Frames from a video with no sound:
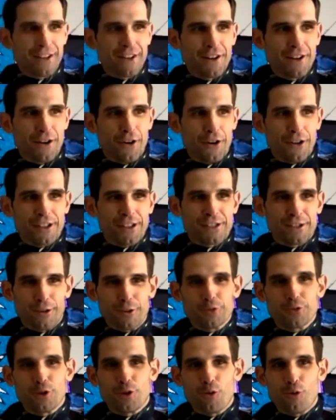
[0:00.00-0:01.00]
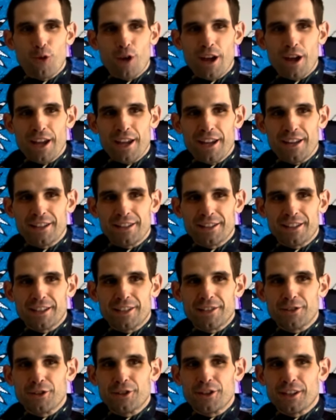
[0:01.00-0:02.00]
you know, it's also a way
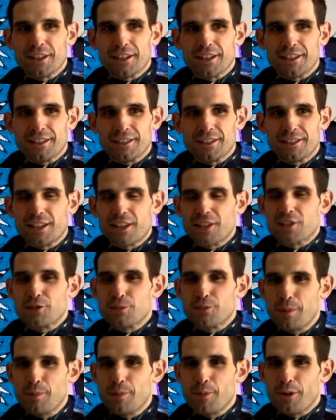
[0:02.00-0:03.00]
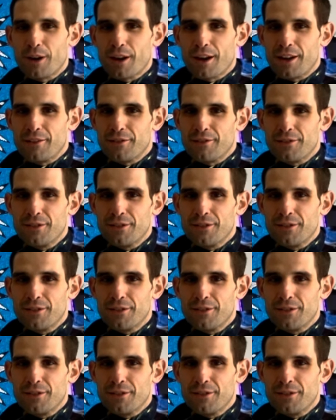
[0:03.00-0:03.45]
that you can touch people's life.